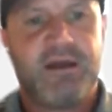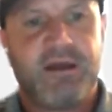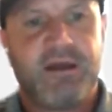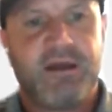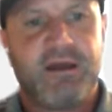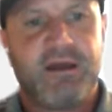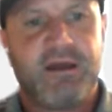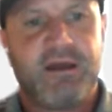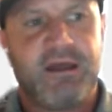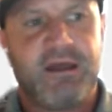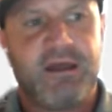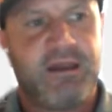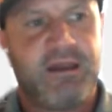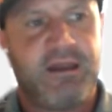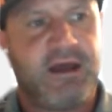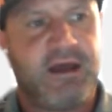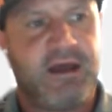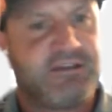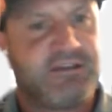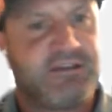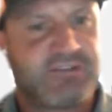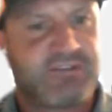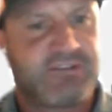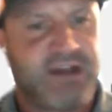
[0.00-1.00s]
And I
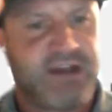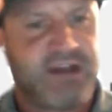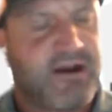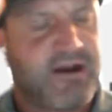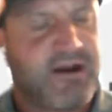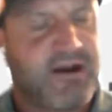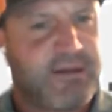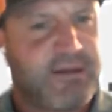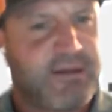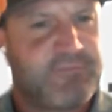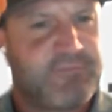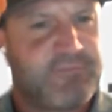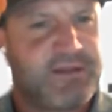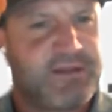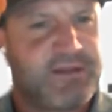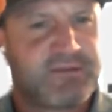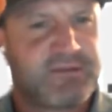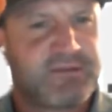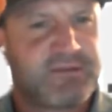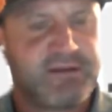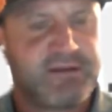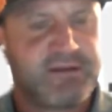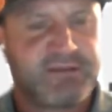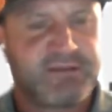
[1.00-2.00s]
just stare at him. And
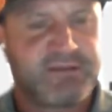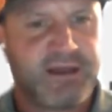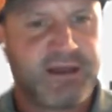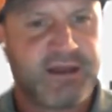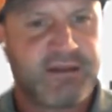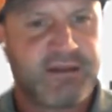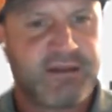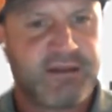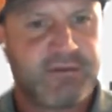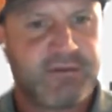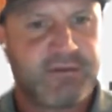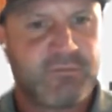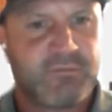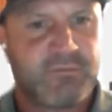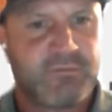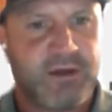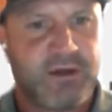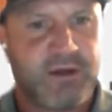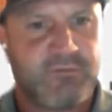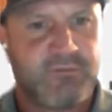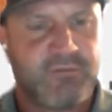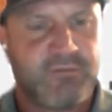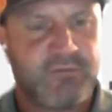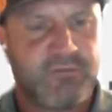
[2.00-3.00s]
he's like,
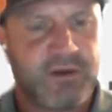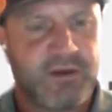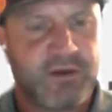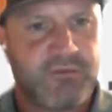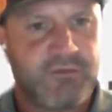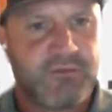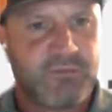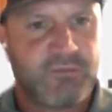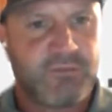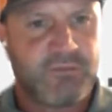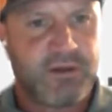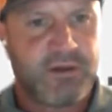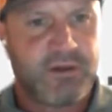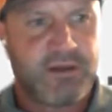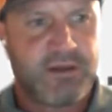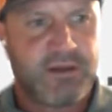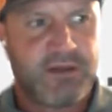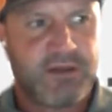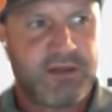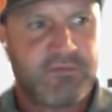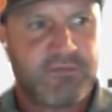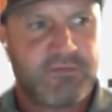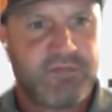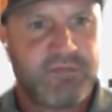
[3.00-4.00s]
well, what do you
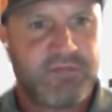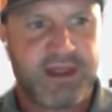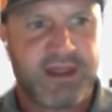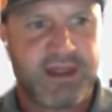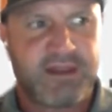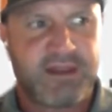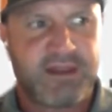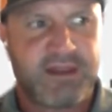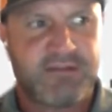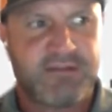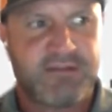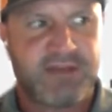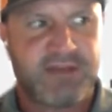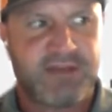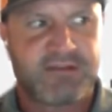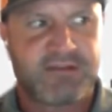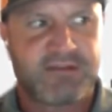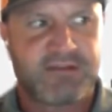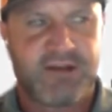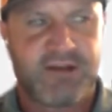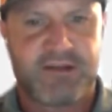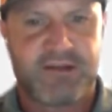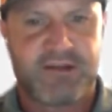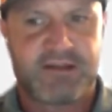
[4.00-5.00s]
think? He's like
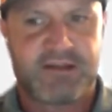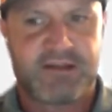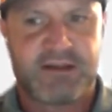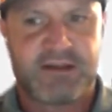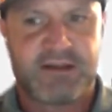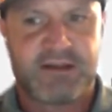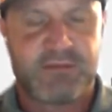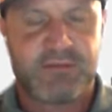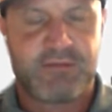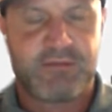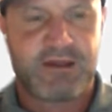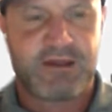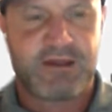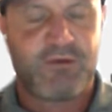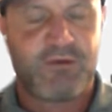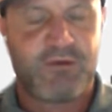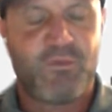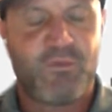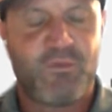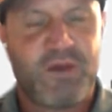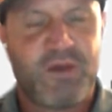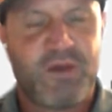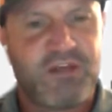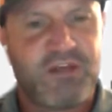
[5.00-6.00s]
talking like that to me. I go,
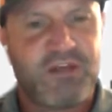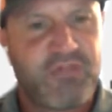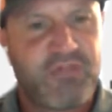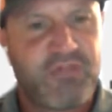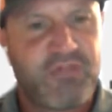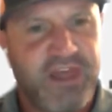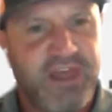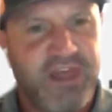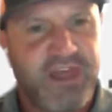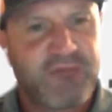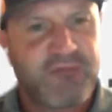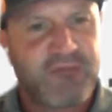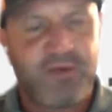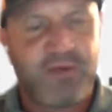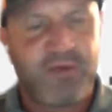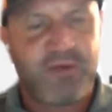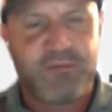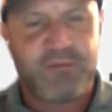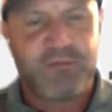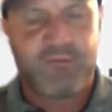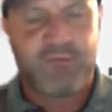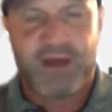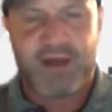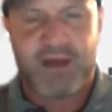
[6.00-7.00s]
what do you think? What do
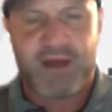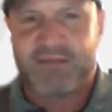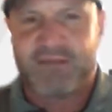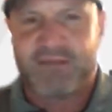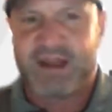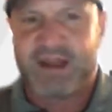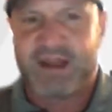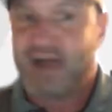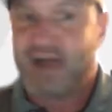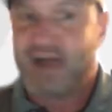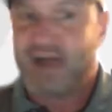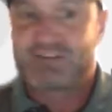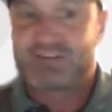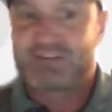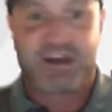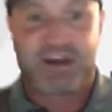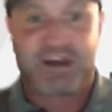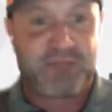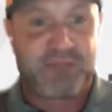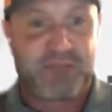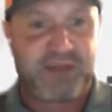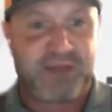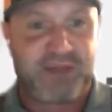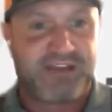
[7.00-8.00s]
you mean? I'm starting
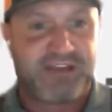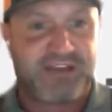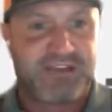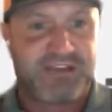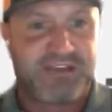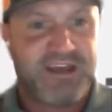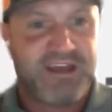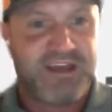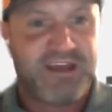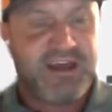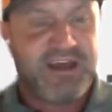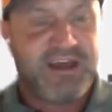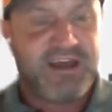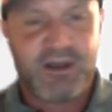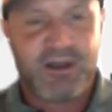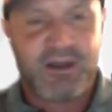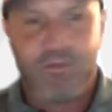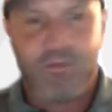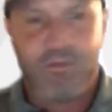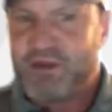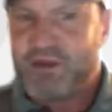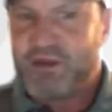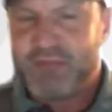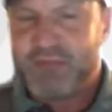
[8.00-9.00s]
to get pissed. Like,
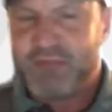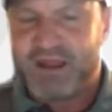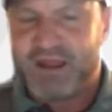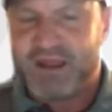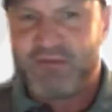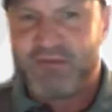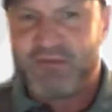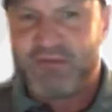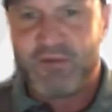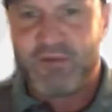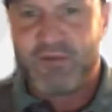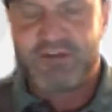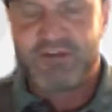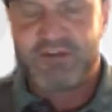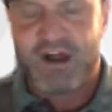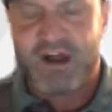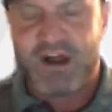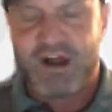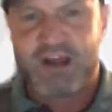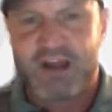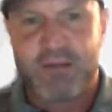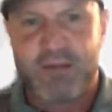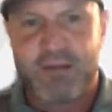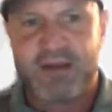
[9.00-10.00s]
what do you mean? What are you
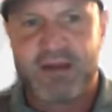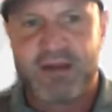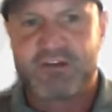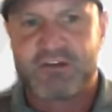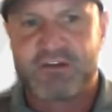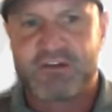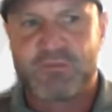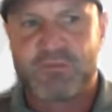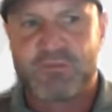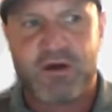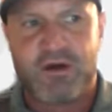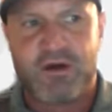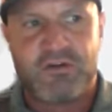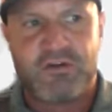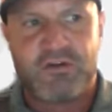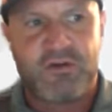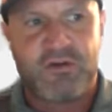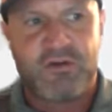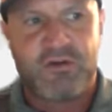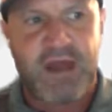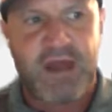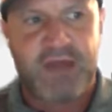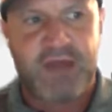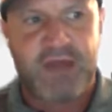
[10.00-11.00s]
talking about? He goes, well,
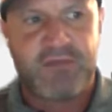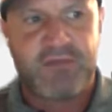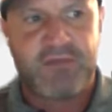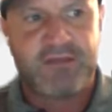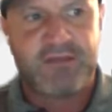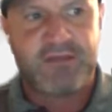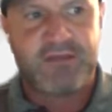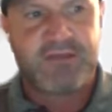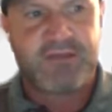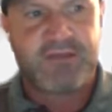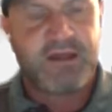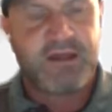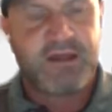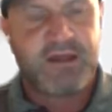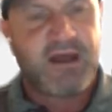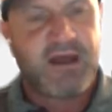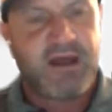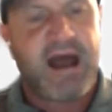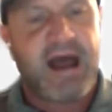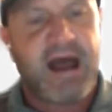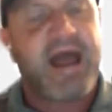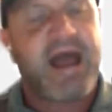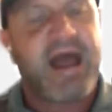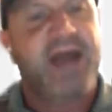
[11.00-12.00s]
you have these.
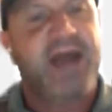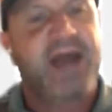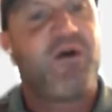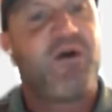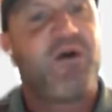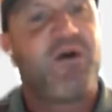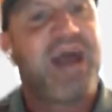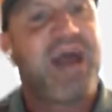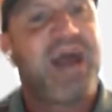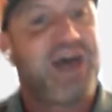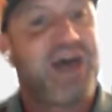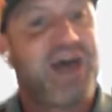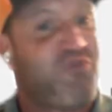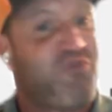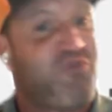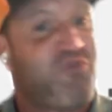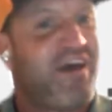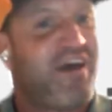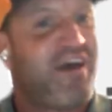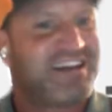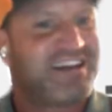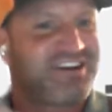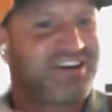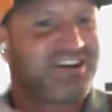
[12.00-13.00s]
I go, I have what?
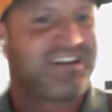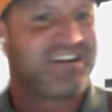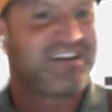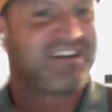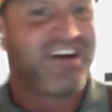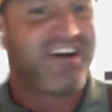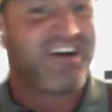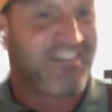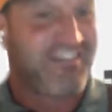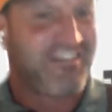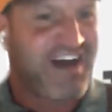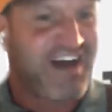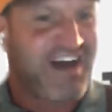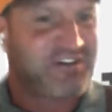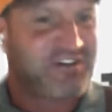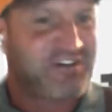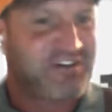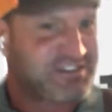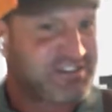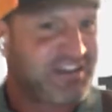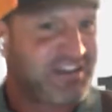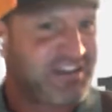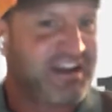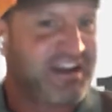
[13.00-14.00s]
I started talking louder
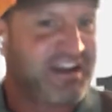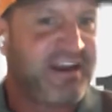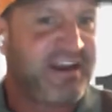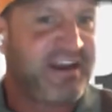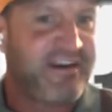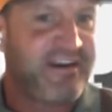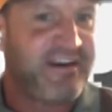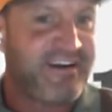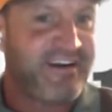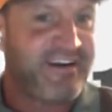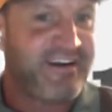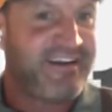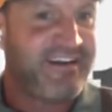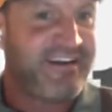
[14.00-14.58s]
so they could hear.